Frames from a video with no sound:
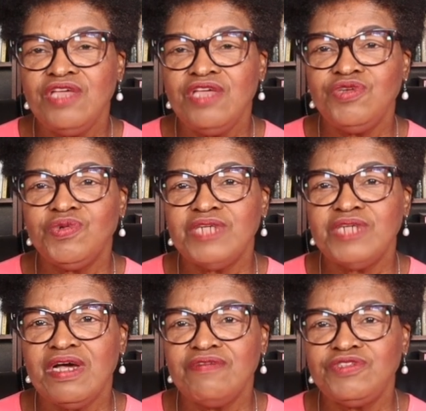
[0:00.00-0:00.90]
You don't
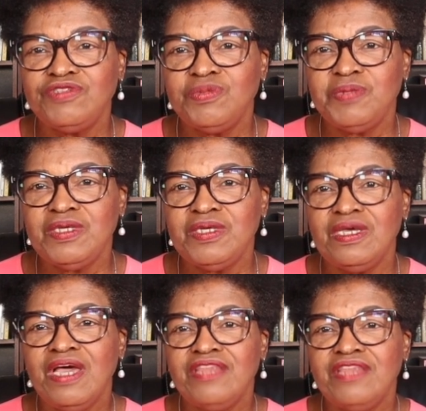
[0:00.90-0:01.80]
have to be
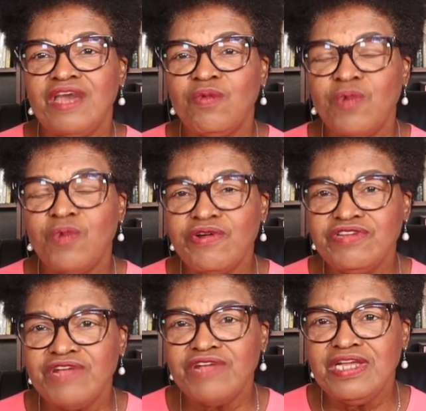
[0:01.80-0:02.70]
that worried
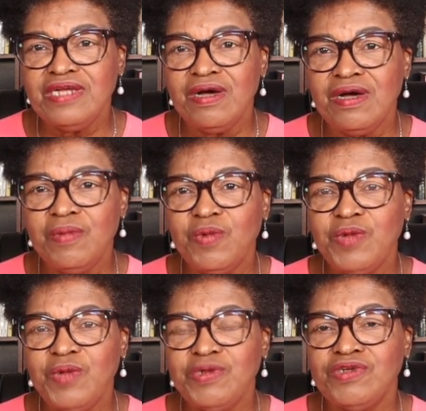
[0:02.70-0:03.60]
right now, but
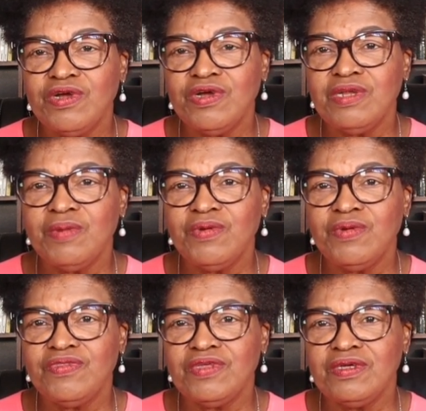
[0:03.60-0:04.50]
when we're talking
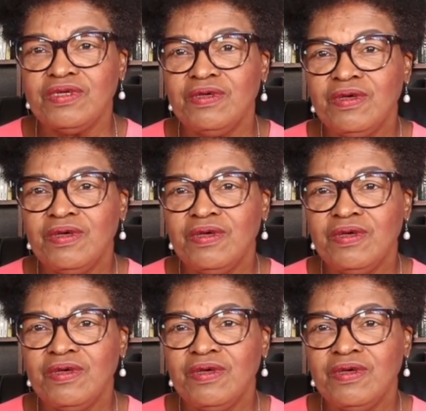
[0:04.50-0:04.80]
about the